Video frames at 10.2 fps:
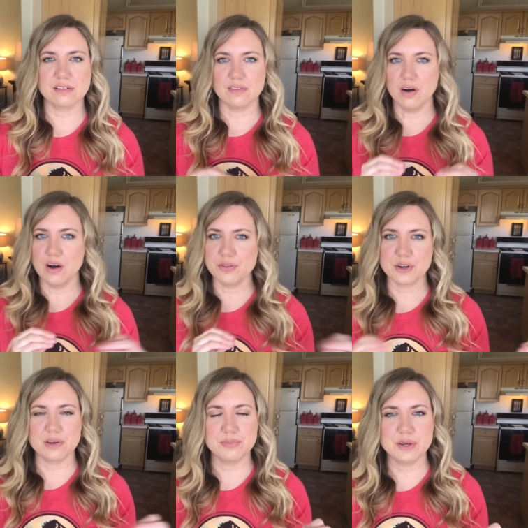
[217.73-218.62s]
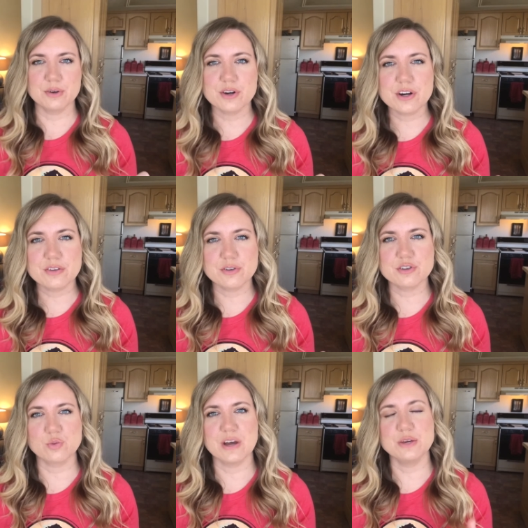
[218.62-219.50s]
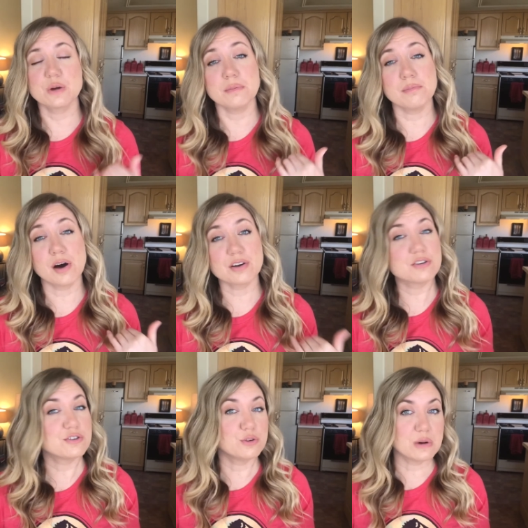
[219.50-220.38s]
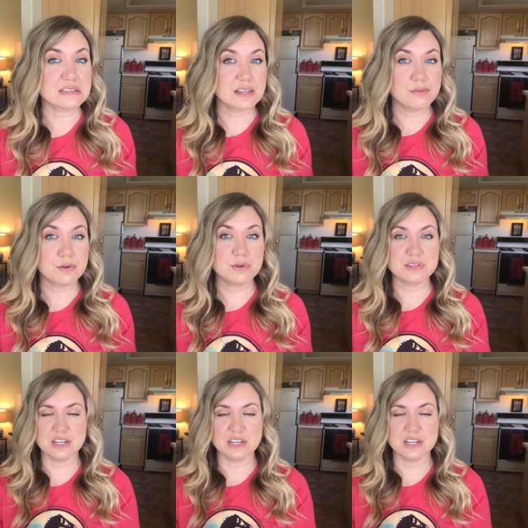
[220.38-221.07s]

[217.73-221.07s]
on their computer, there's a way you can monitor noise levels and